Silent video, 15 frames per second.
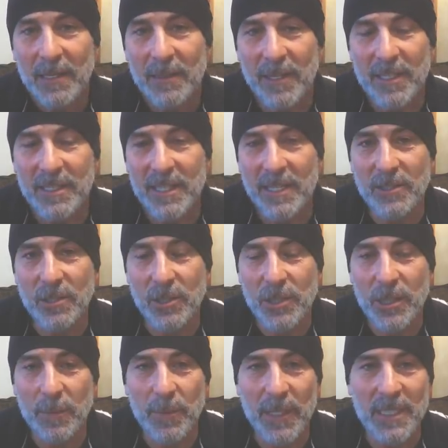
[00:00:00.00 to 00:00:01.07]
This
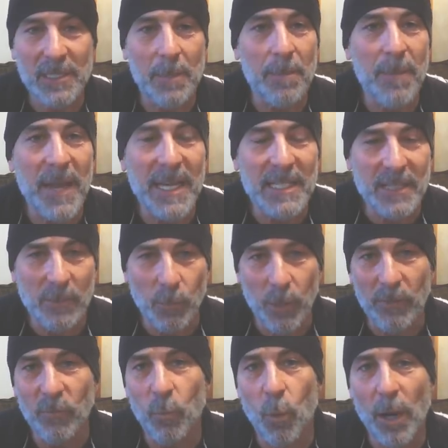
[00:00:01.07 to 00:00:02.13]
censorship is amazing.
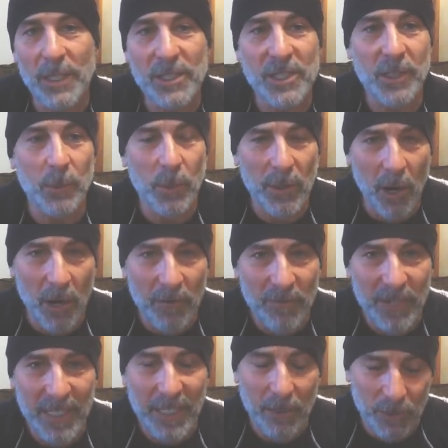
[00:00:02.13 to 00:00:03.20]
We've watched it with our
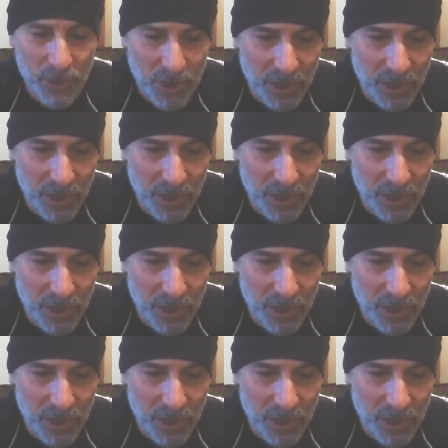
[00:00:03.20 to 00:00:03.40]
videos,